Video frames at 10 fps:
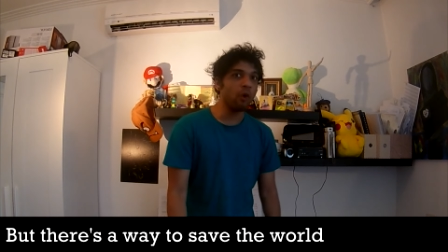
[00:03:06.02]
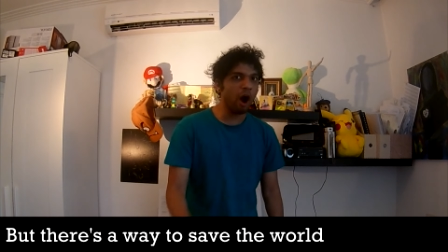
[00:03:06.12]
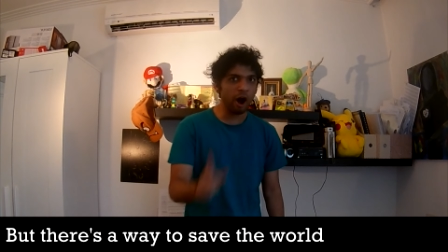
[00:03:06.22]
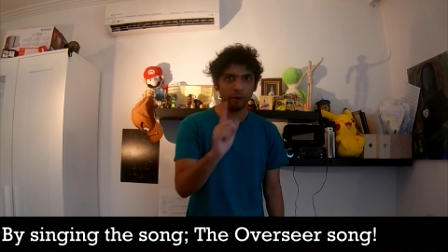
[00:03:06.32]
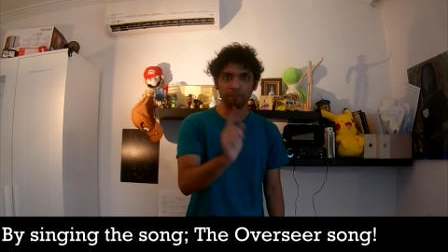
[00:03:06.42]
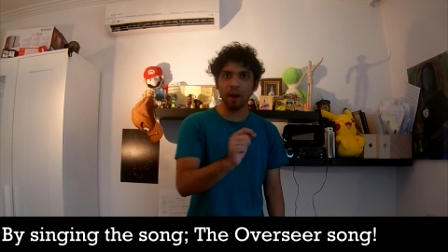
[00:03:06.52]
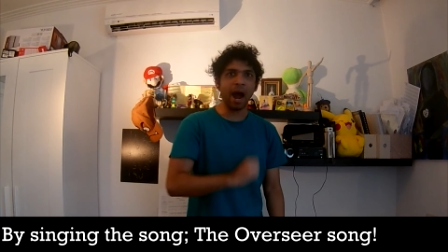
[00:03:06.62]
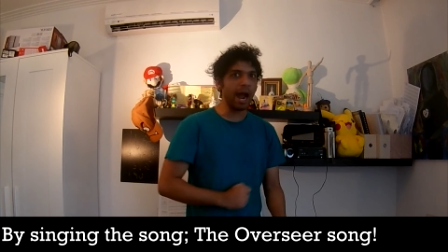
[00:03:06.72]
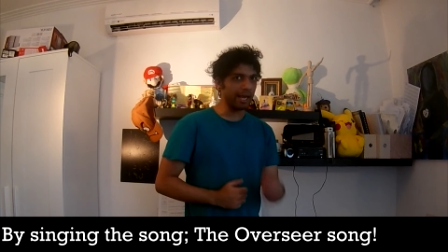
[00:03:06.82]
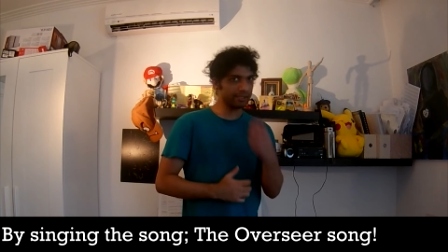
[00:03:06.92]
world
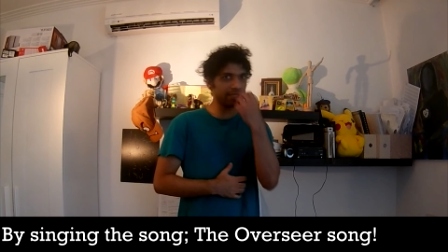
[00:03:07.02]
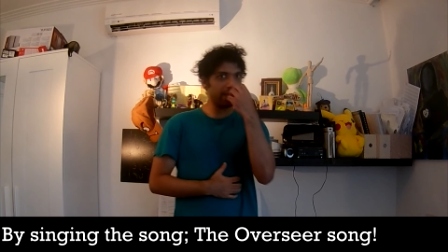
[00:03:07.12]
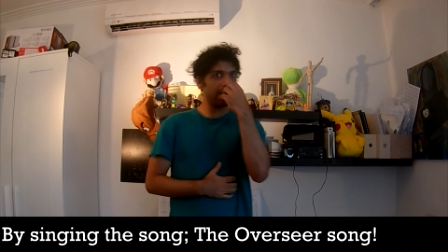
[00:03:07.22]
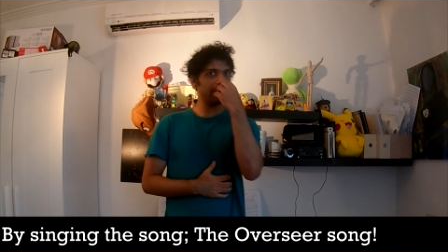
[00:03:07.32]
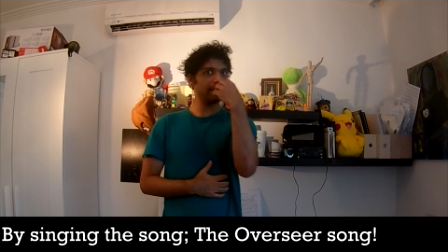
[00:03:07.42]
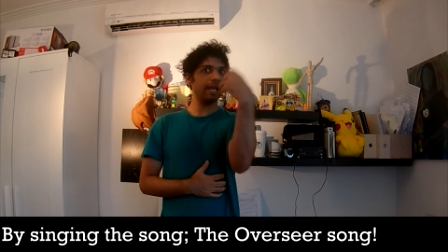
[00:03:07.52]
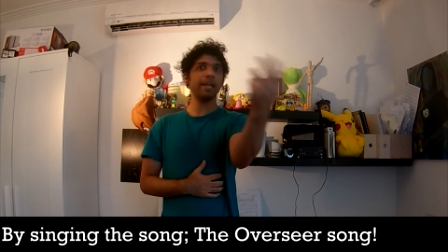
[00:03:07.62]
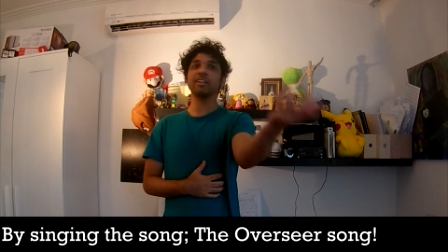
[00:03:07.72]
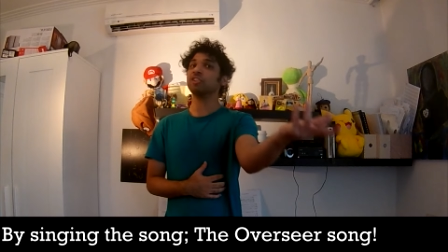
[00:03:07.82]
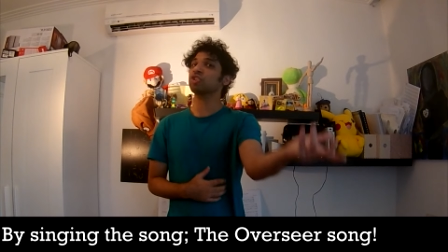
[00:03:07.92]
by
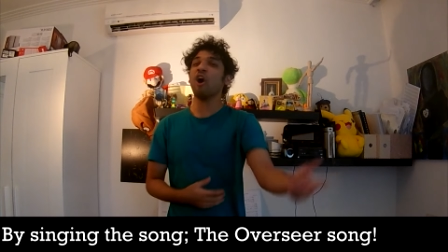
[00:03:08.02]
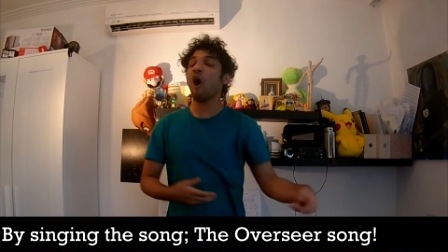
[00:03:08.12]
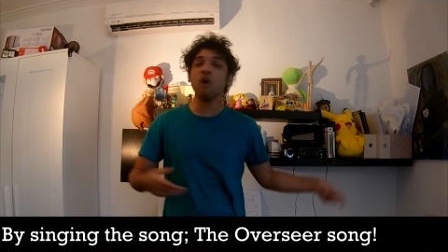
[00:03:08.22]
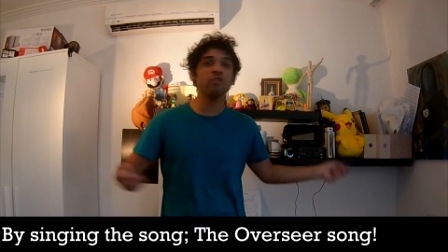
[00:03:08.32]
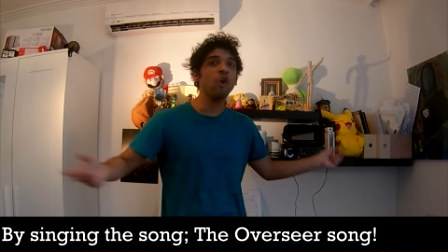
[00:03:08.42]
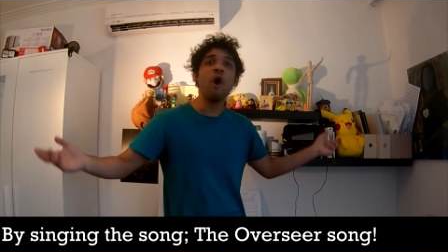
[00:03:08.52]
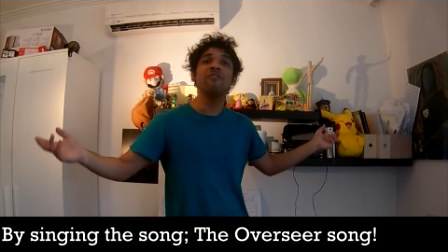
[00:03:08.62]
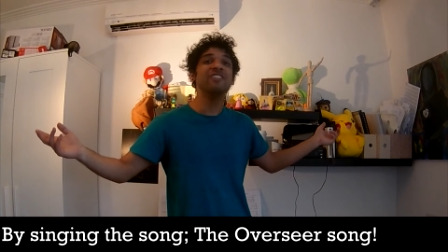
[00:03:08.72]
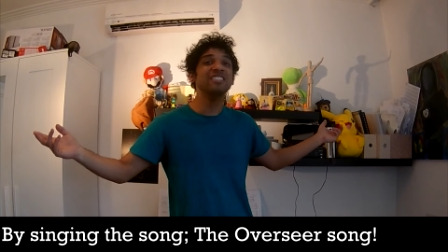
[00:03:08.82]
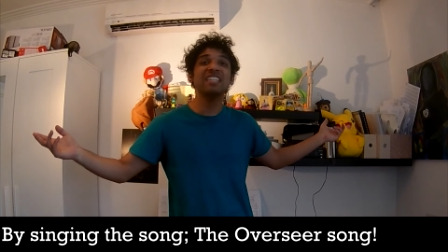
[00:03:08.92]
singing the song
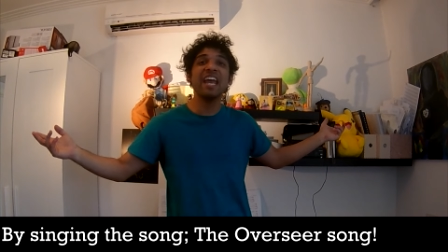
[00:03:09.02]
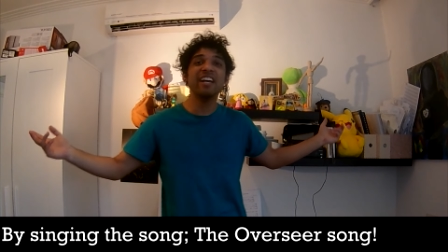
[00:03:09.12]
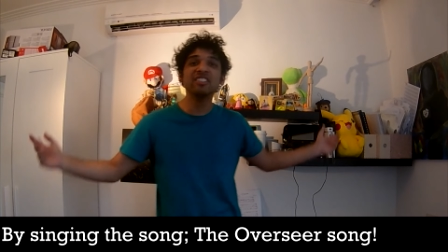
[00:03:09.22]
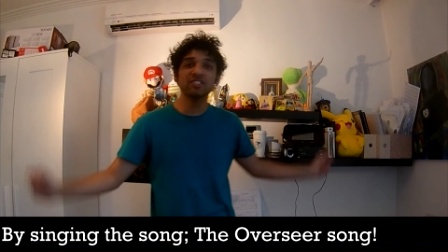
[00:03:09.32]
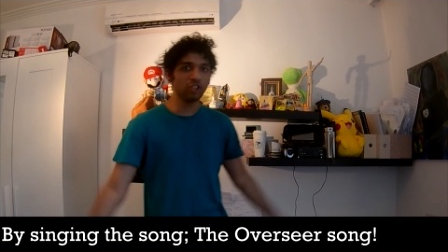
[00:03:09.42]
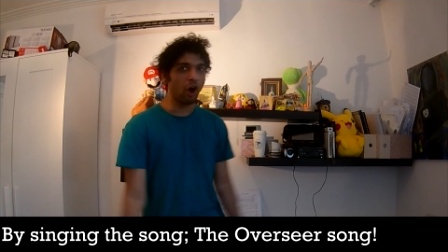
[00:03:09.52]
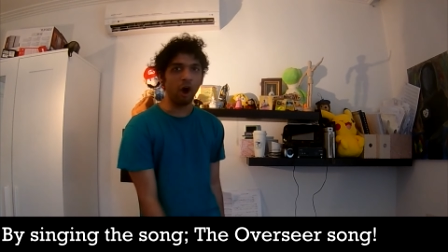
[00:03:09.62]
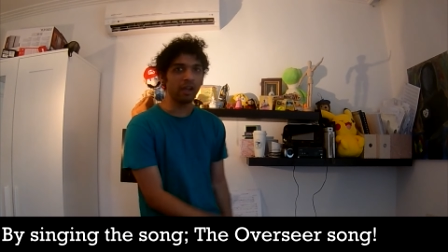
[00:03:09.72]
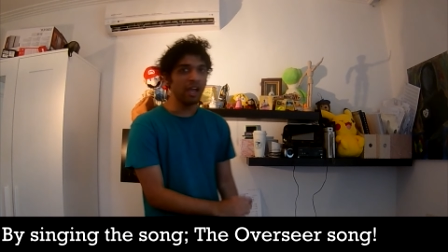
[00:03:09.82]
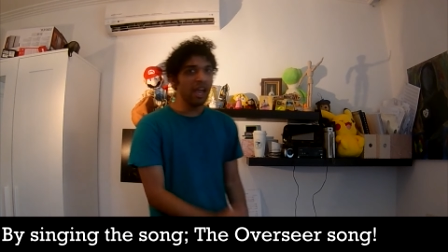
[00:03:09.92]
over their song.